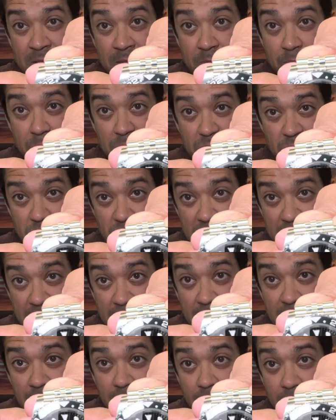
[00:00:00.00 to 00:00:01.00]

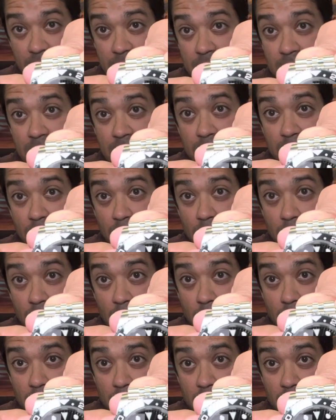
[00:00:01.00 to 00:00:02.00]
machined
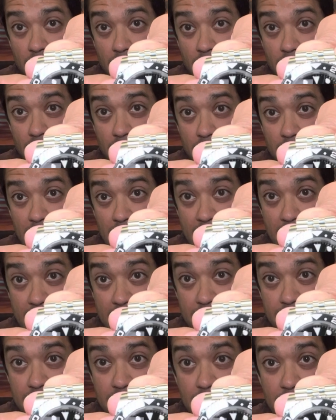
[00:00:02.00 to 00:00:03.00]
or
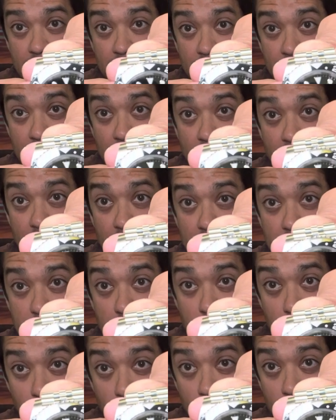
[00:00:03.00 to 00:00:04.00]
hand
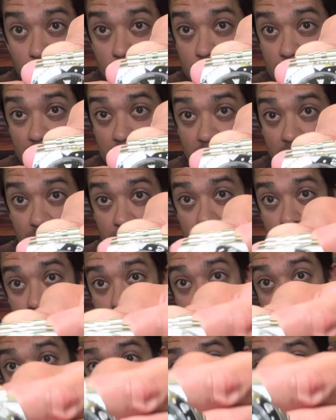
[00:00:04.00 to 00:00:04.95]
hewn that they come